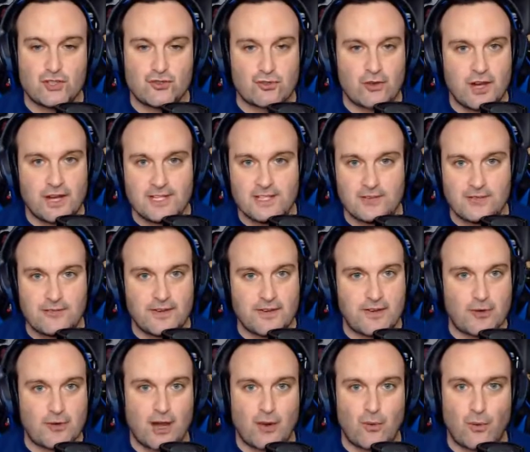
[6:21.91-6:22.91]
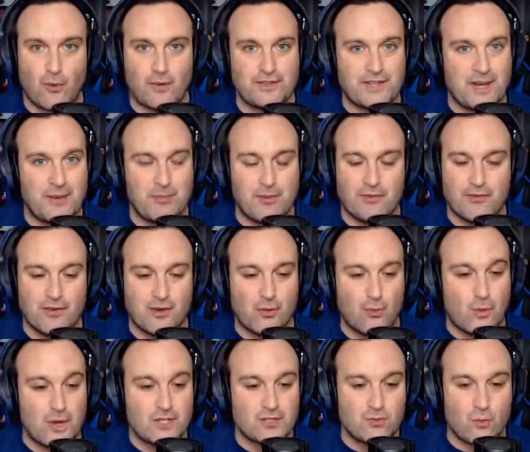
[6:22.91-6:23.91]
trying to figure out what type of
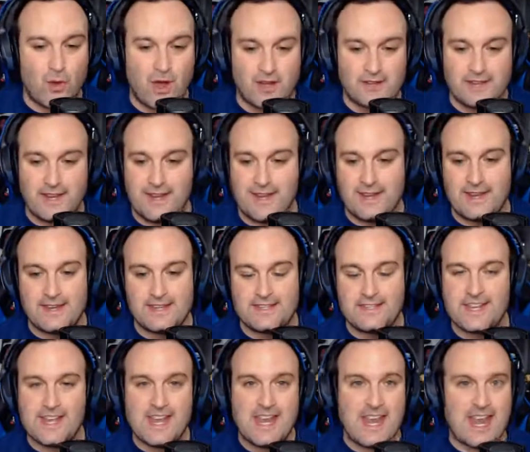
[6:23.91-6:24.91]
witch Wanda is.